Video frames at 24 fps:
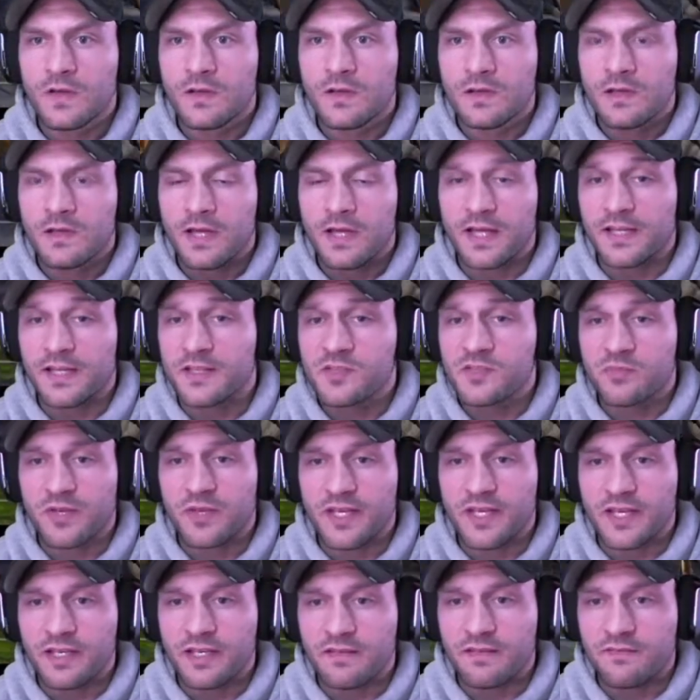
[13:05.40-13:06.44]
And he's
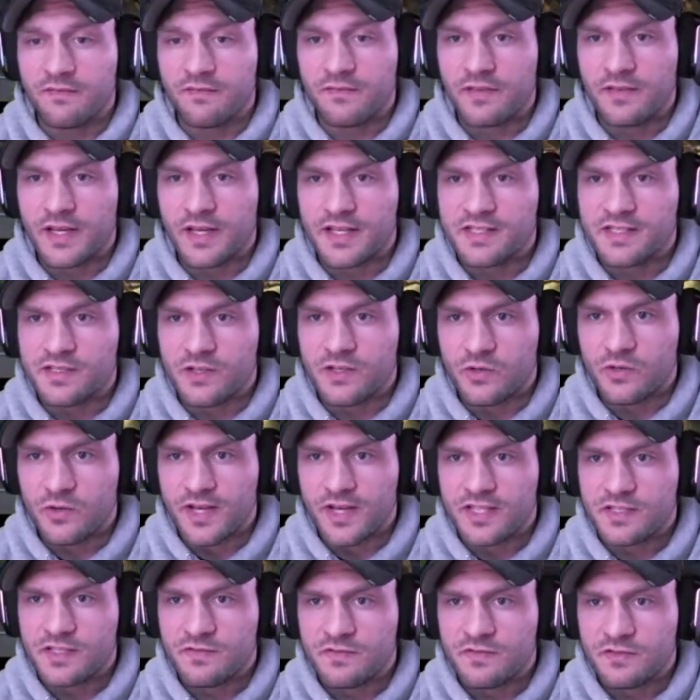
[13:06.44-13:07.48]
playing nice and
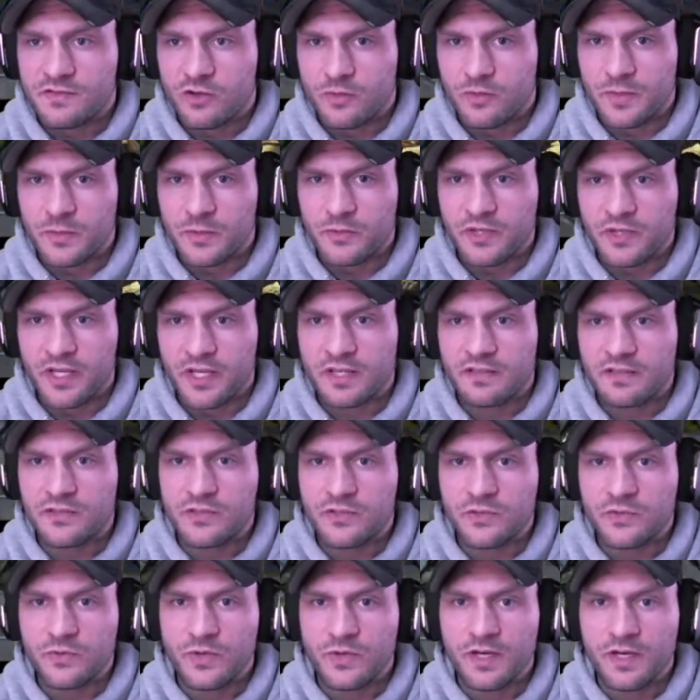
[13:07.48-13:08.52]
aggressive, so I'm able to get
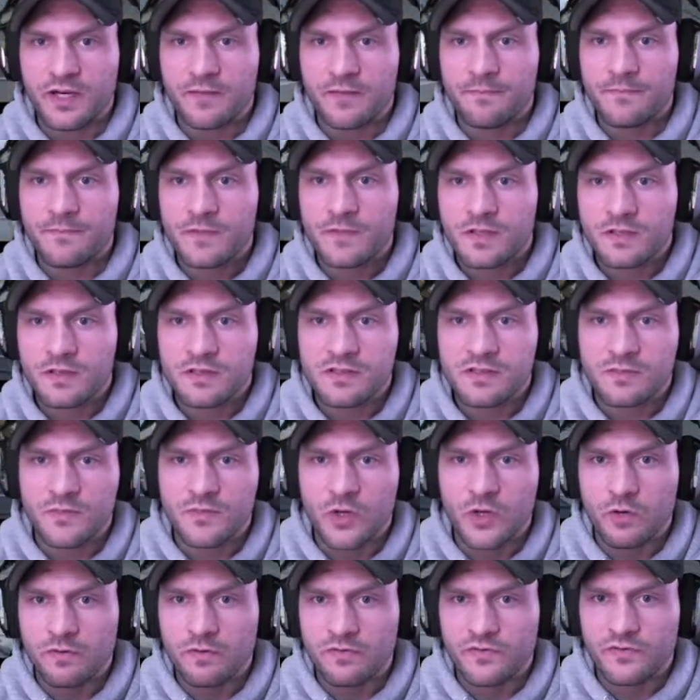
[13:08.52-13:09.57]
to some
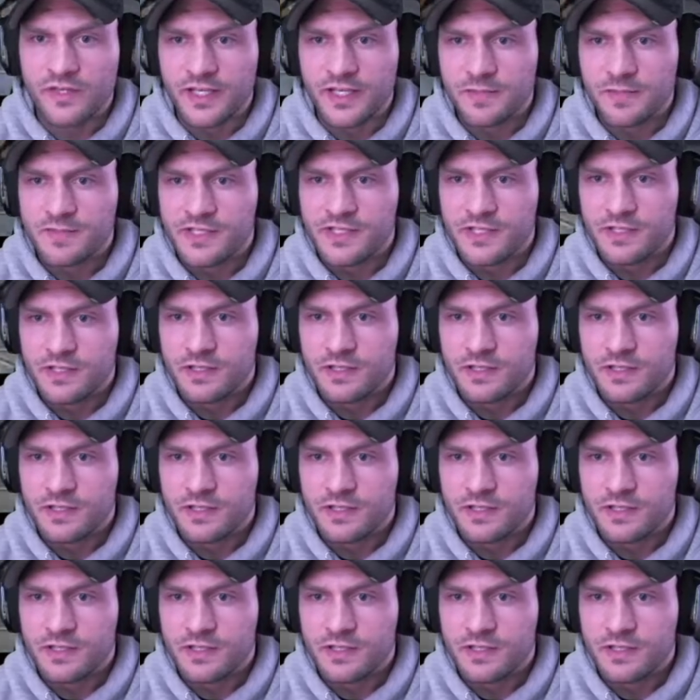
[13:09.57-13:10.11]
Nova Flames here.